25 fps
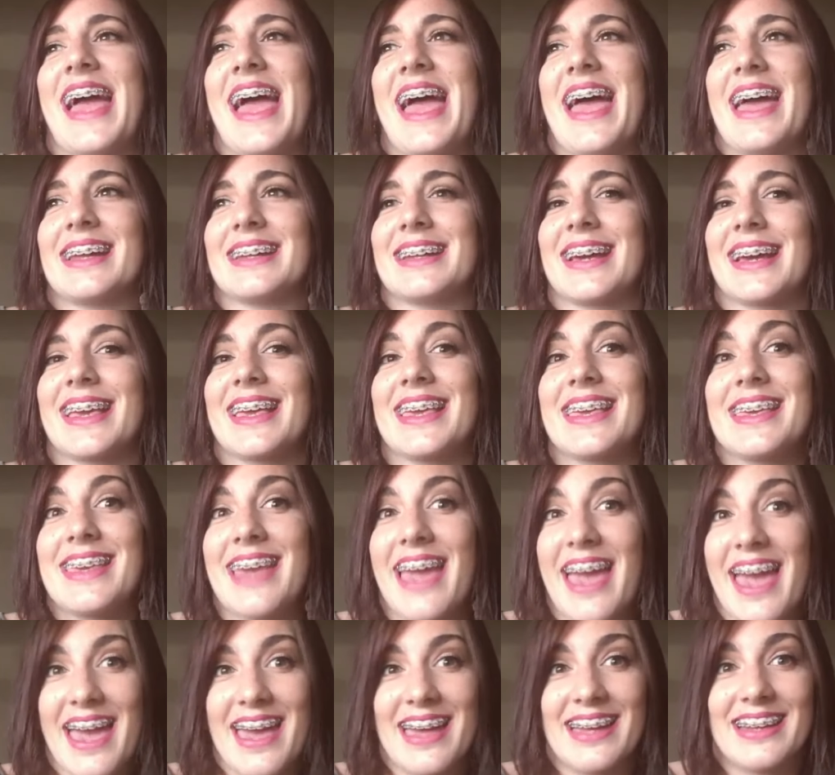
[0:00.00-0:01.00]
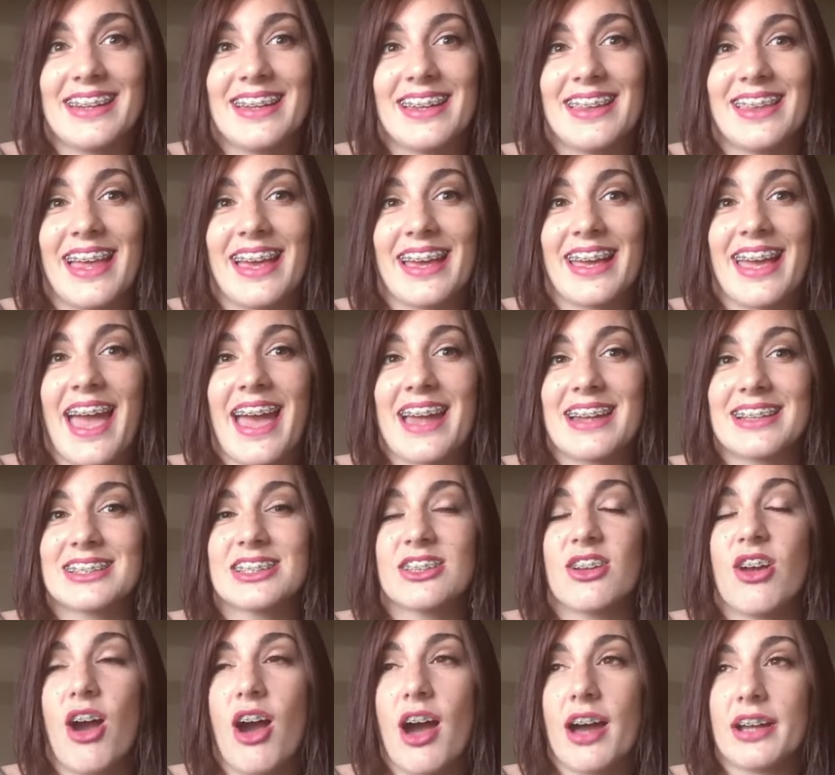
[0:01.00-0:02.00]
and again, like, at his
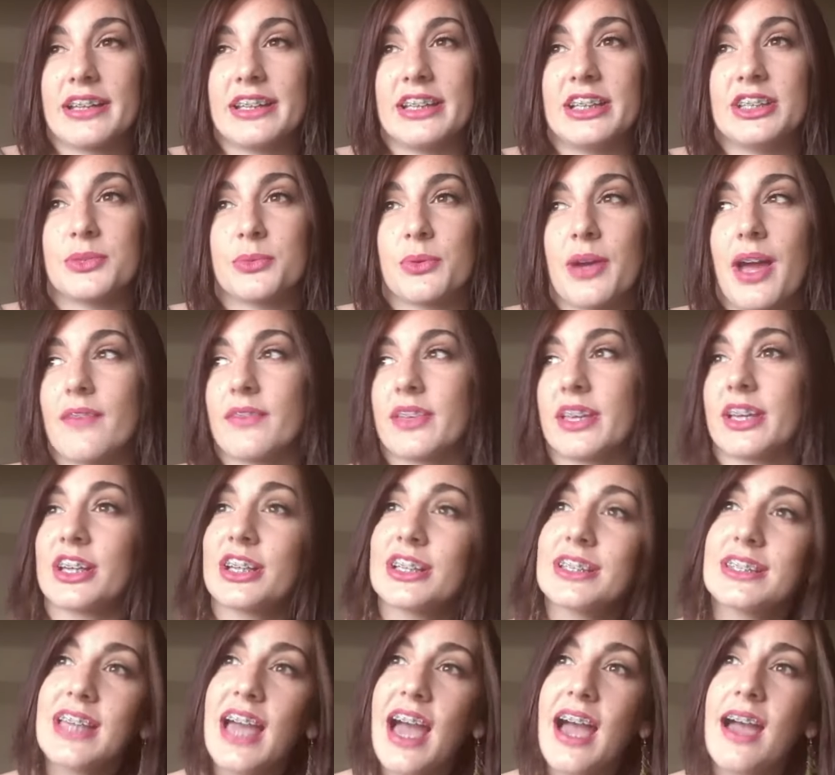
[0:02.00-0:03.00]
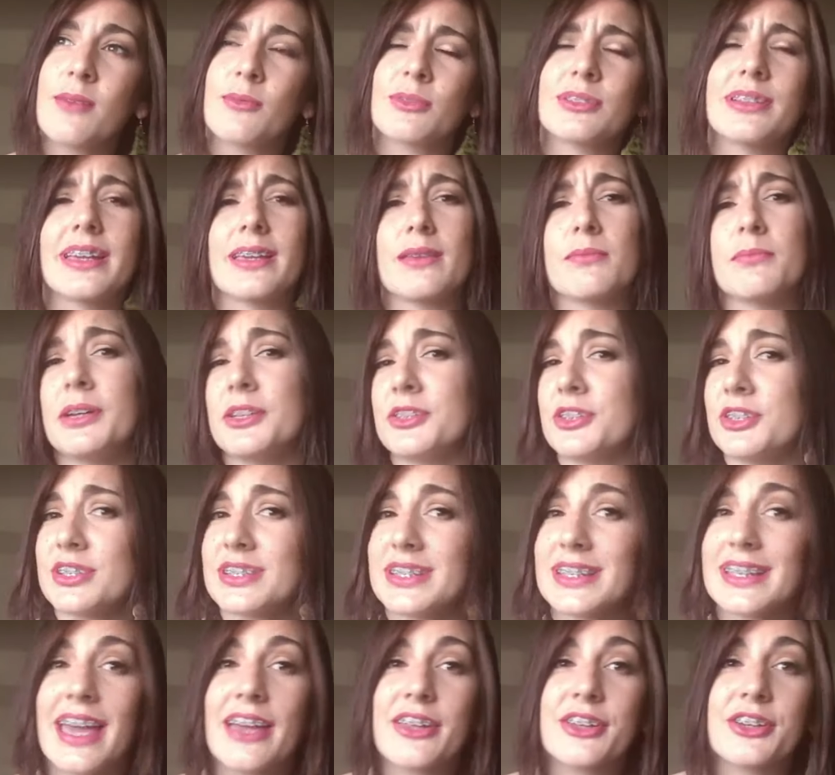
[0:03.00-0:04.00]
cottage, we're having a good time, we're taking pictures
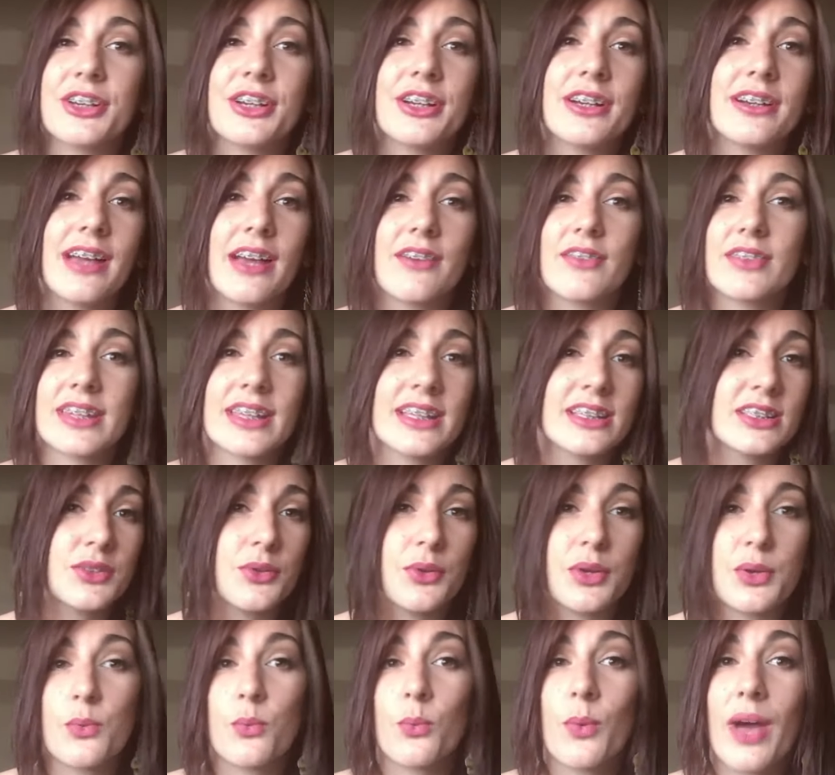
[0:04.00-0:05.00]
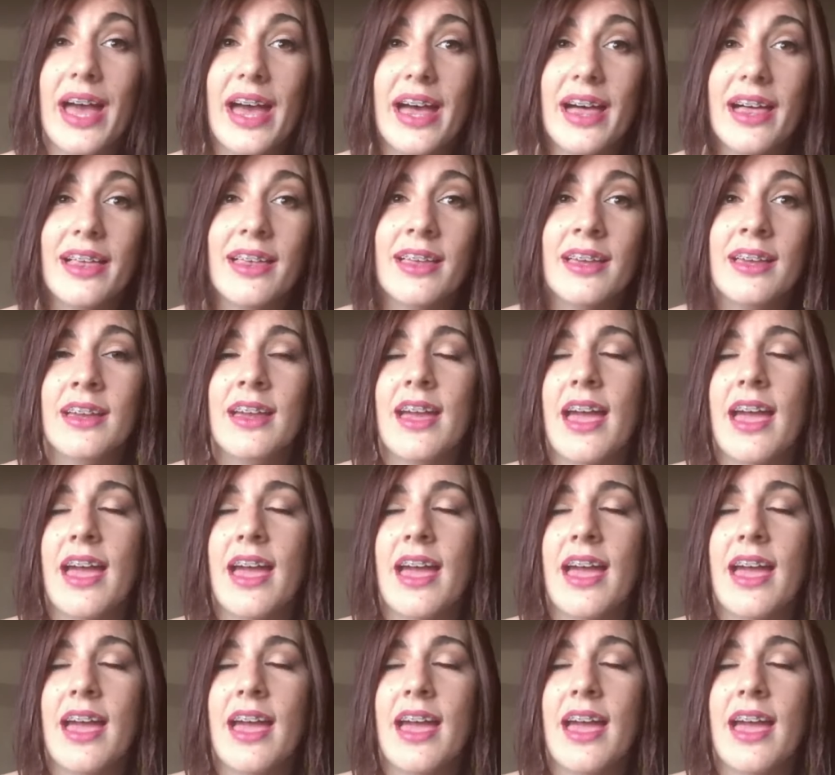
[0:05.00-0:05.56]
together, everything's going well.